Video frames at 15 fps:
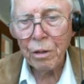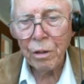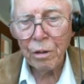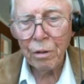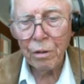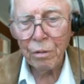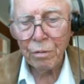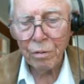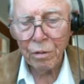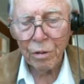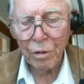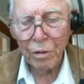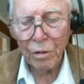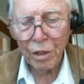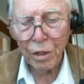Uh,
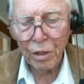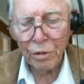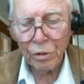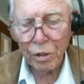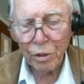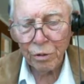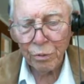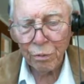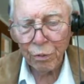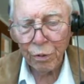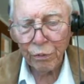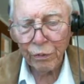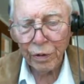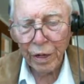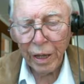the disc is
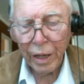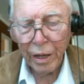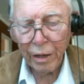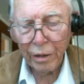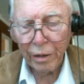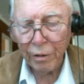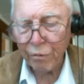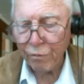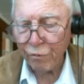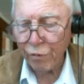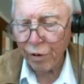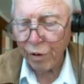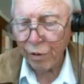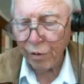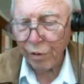moving out in
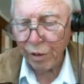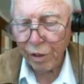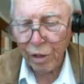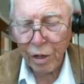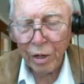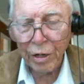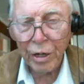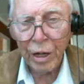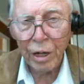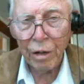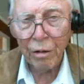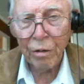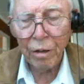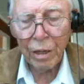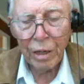front of the
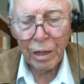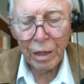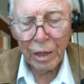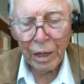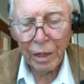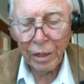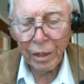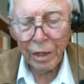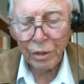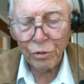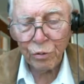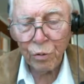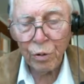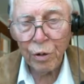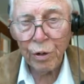condyle, and
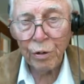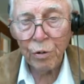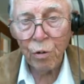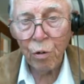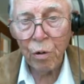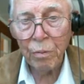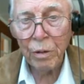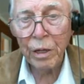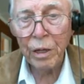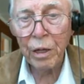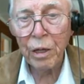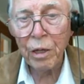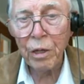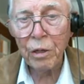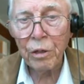that's where it
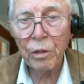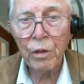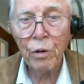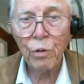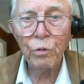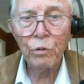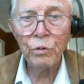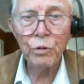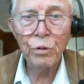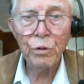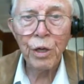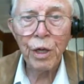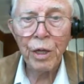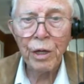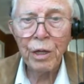normally goes. You
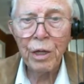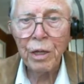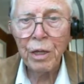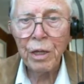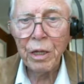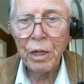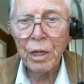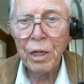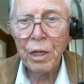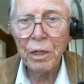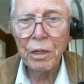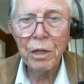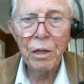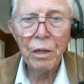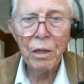get hit.